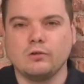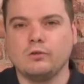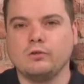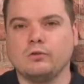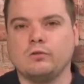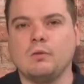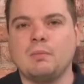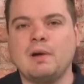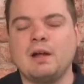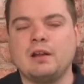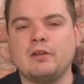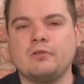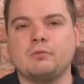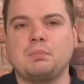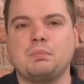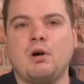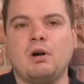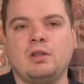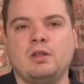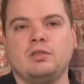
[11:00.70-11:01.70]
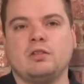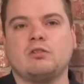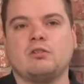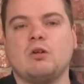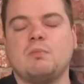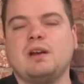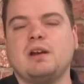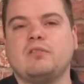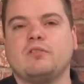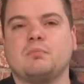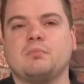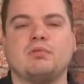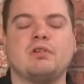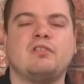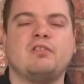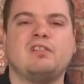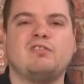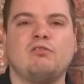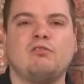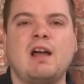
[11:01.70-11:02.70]
So by this point, they're coming into
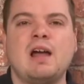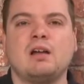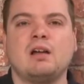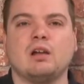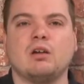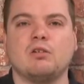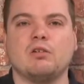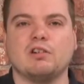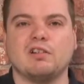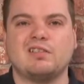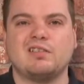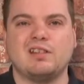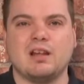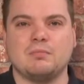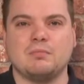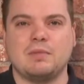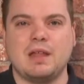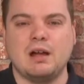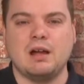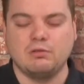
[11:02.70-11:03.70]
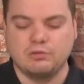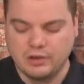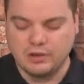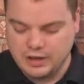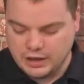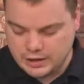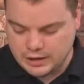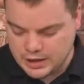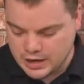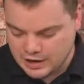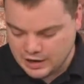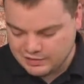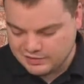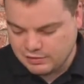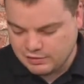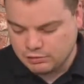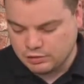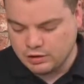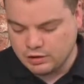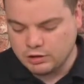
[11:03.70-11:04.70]
British Rail ownership now. The
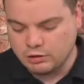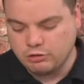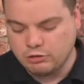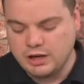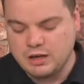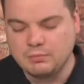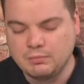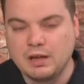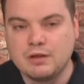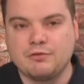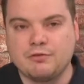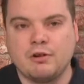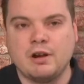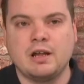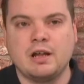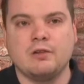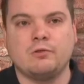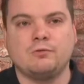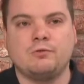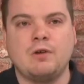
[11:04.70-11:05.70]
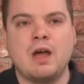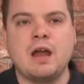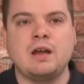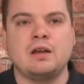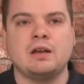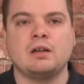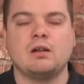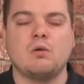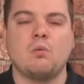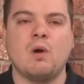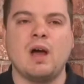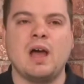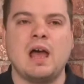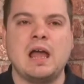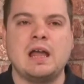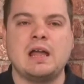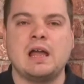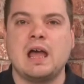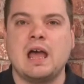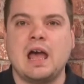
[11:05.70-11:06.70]
chocolate and cream livery is fading
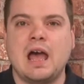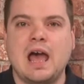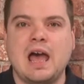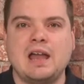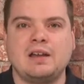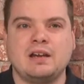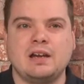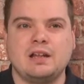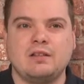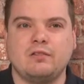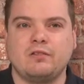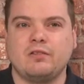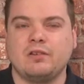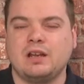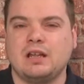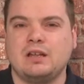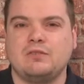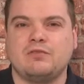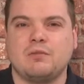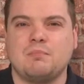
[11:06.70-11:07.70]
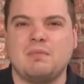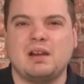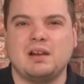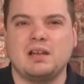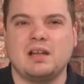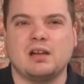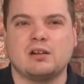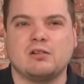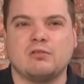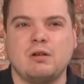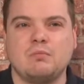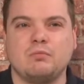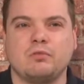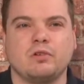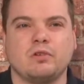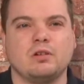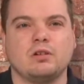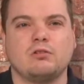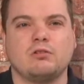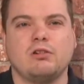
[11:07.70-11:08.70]
away, heading into the familiar
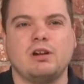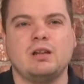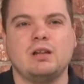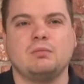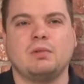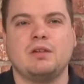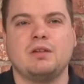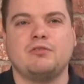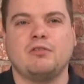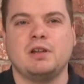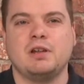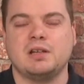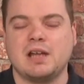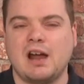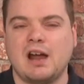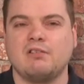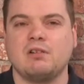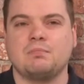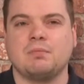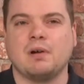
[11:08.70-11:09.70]
crimson and cream livery carried